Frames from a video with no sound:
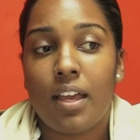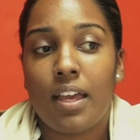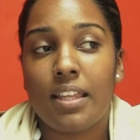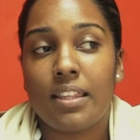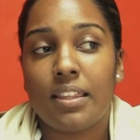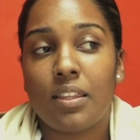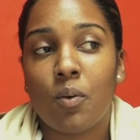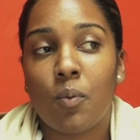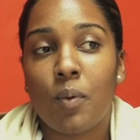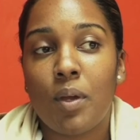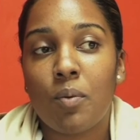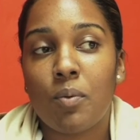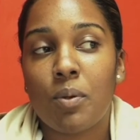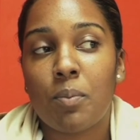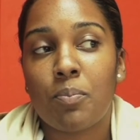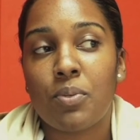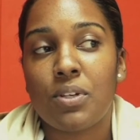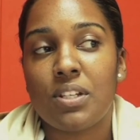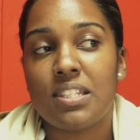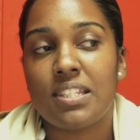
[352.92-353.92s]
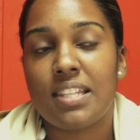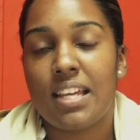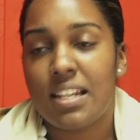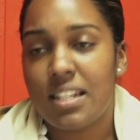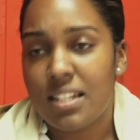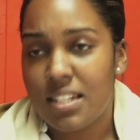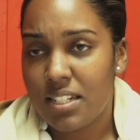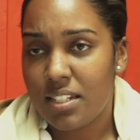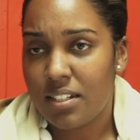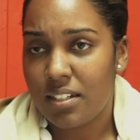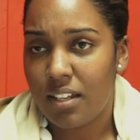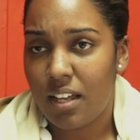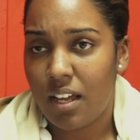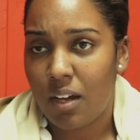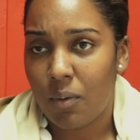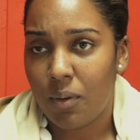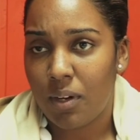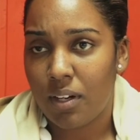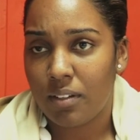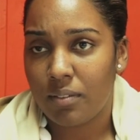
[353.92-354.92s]
In the way we present
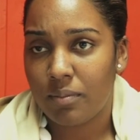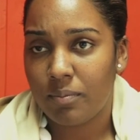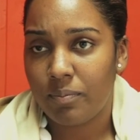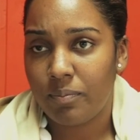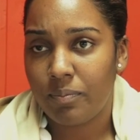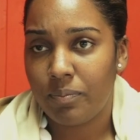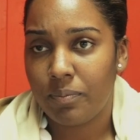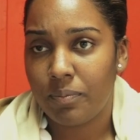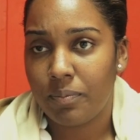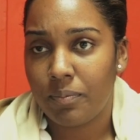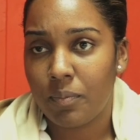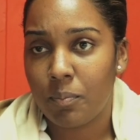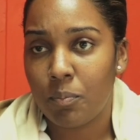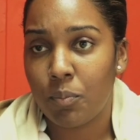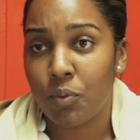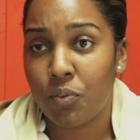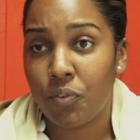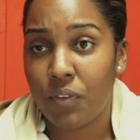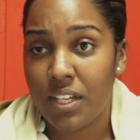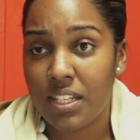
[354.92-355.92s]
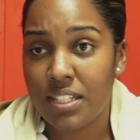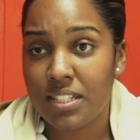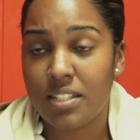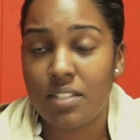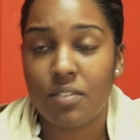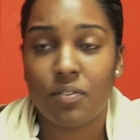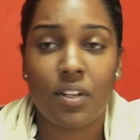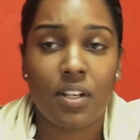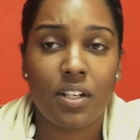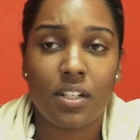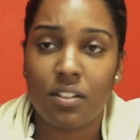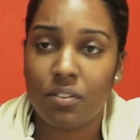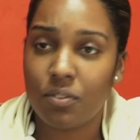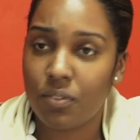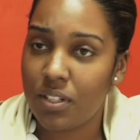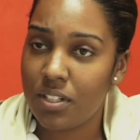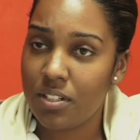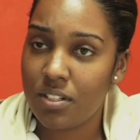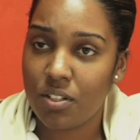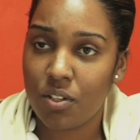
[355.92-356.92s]
our buffets, it's very
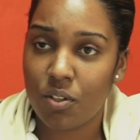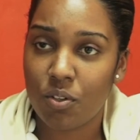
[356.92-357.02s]
different.